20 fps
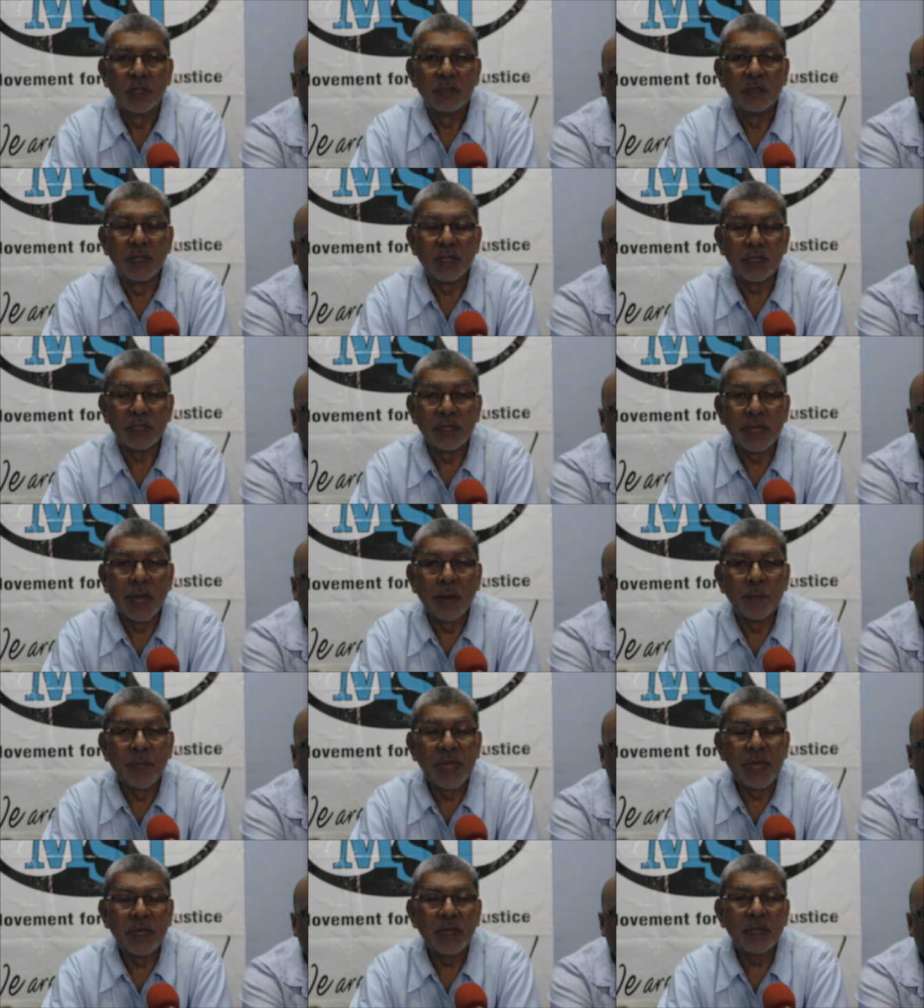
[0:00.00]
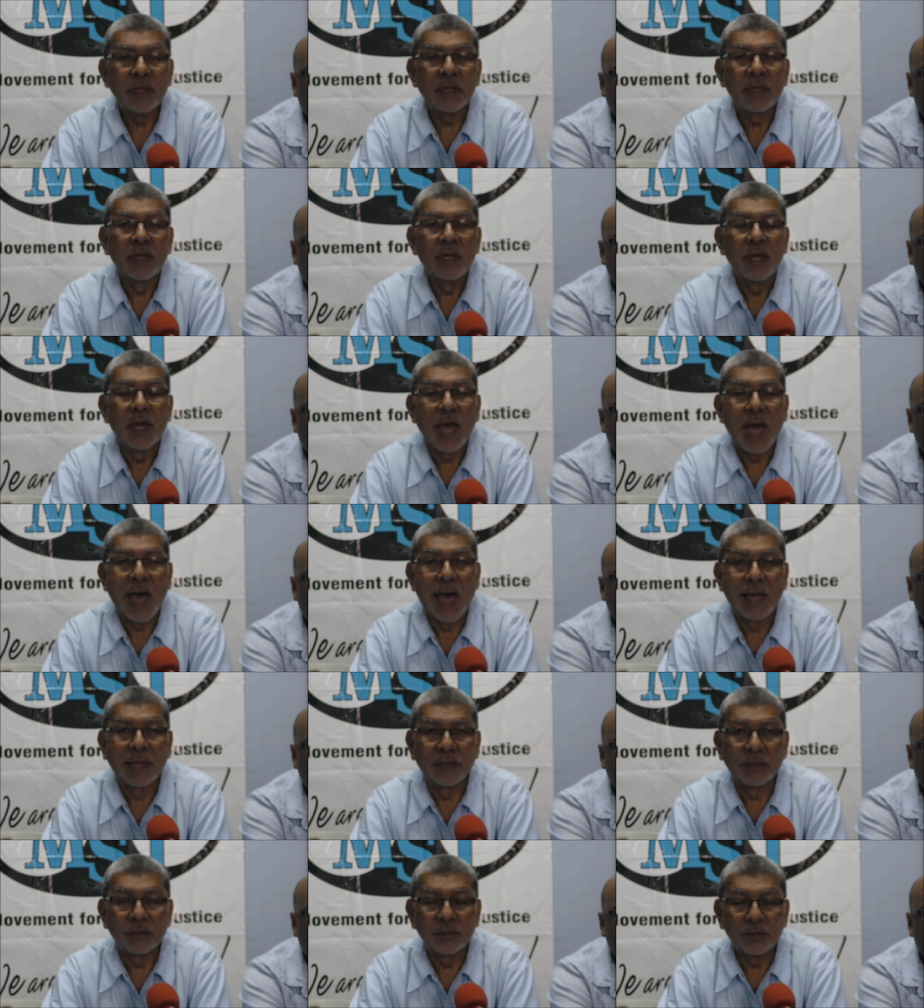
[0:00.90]
The EMA
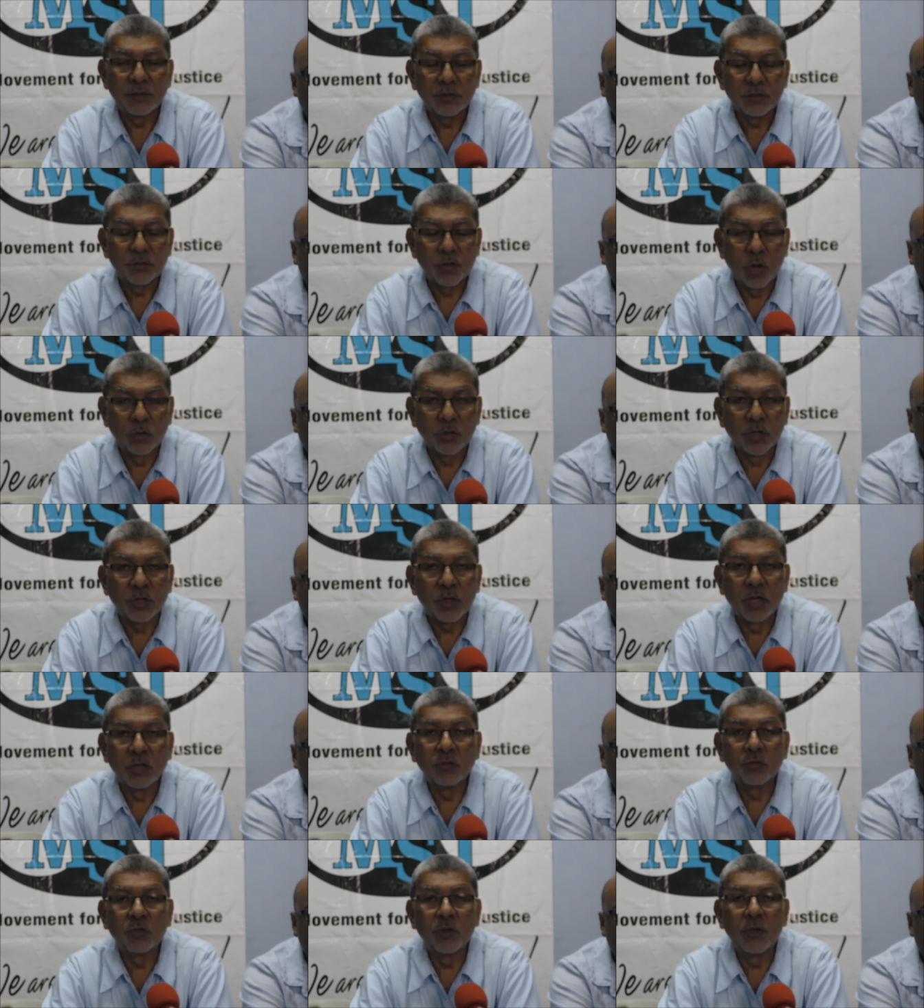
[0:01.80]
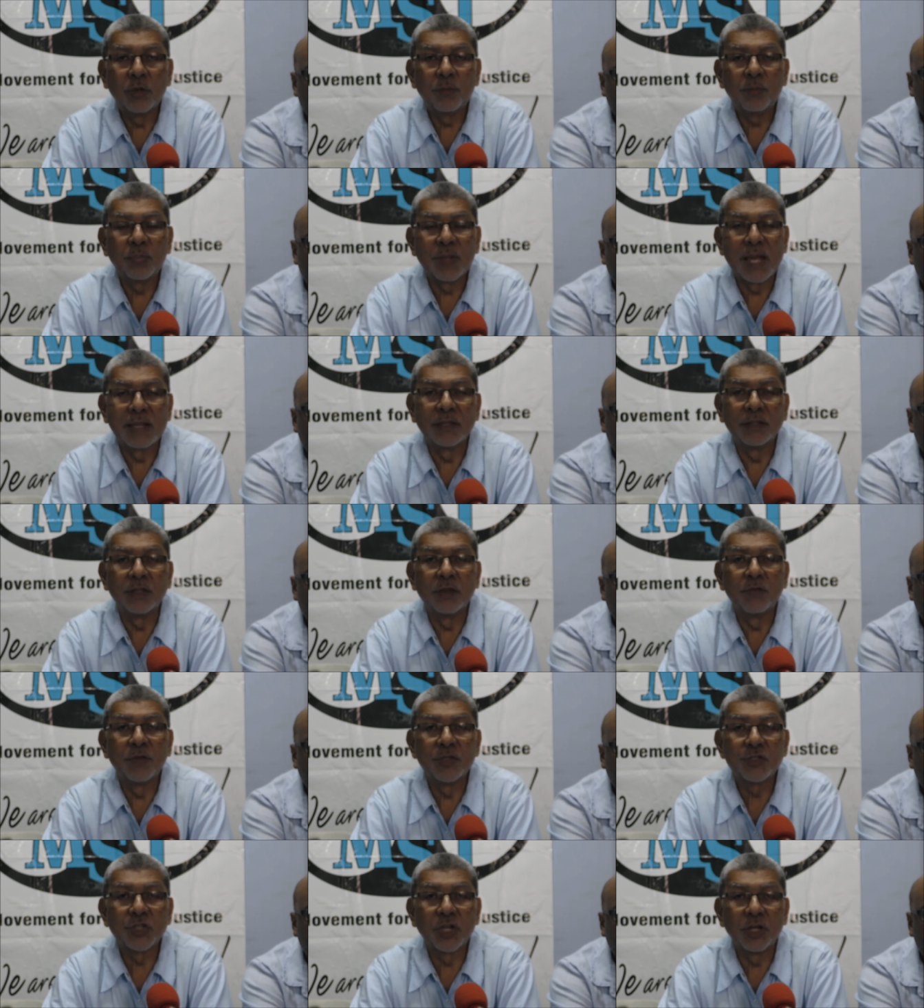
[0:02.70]
and Town and Country Planning
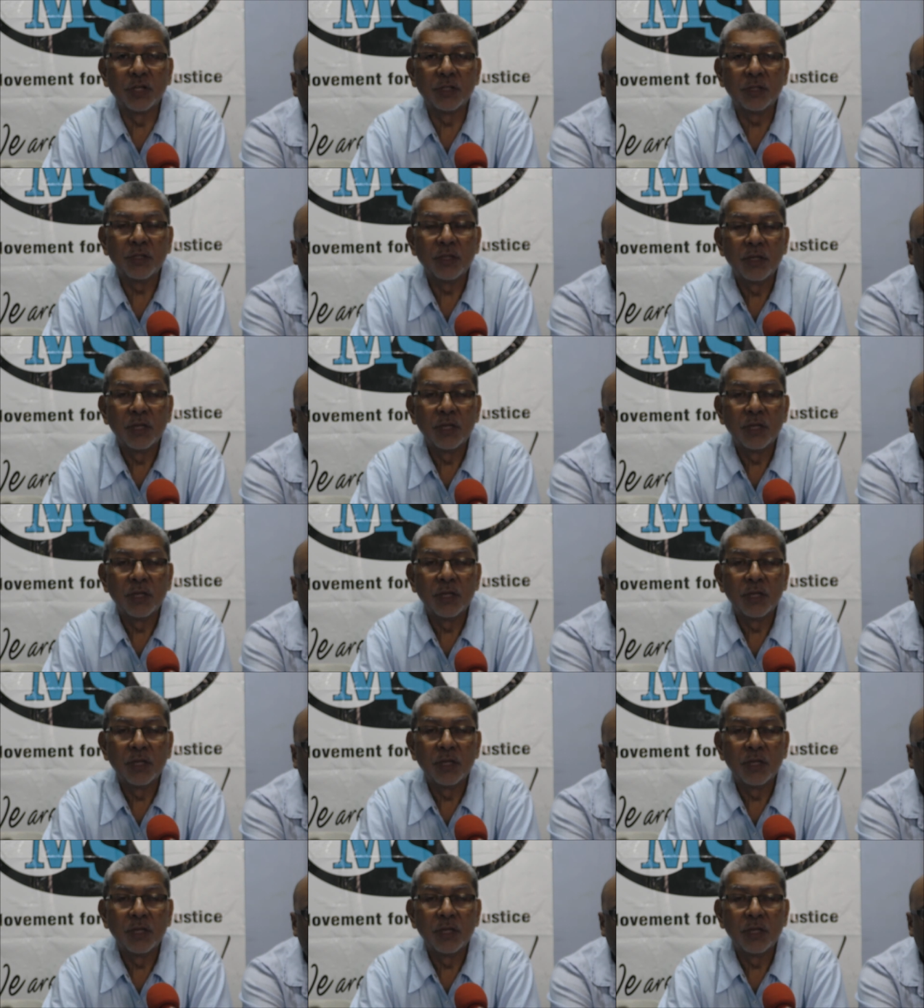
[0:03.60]
Division